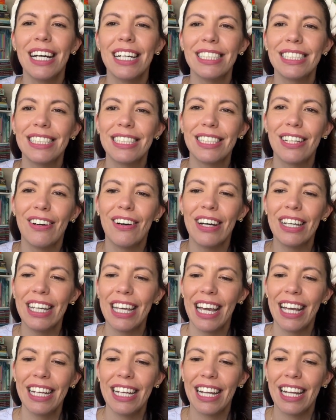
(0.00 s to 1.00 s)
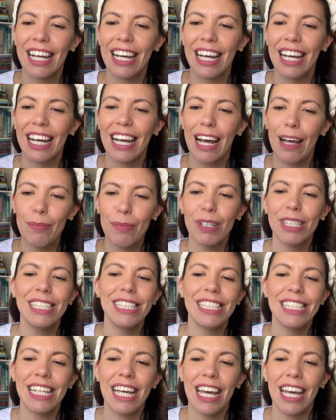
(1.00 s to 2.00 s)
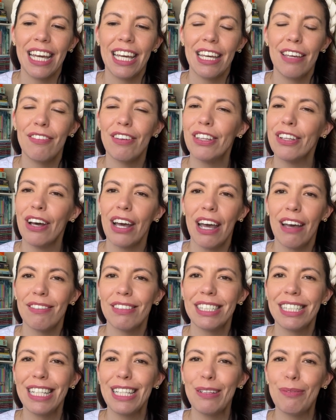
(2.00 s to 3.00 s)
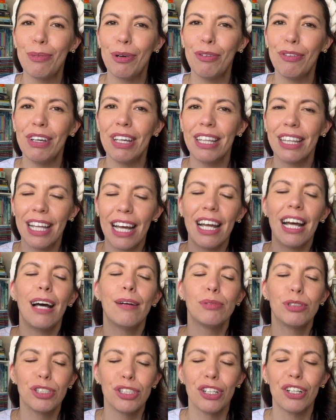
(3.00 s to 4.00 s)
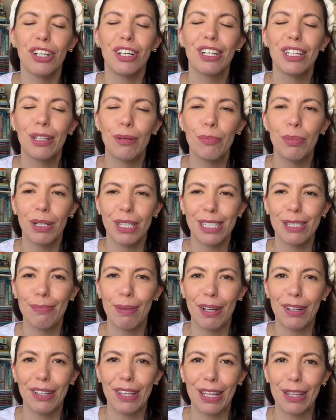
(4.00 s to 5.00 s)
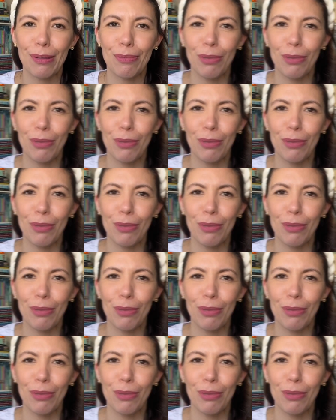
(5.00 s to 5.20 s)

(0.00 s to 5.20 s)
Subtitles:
So again, I'm going to say, even though I haven't seen the movie, that I'm sure the book is better than the